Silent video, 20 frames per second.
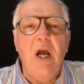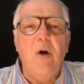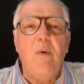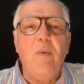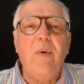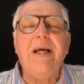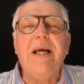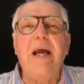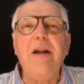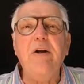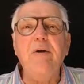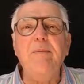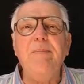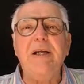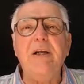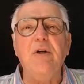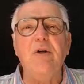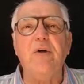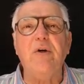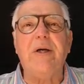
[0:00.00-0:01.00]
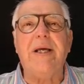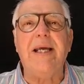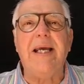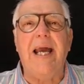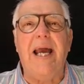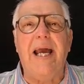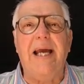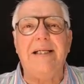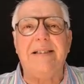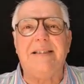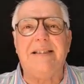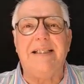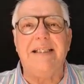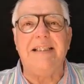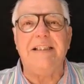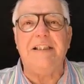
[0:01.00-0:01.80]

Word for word: We're going to be looking at the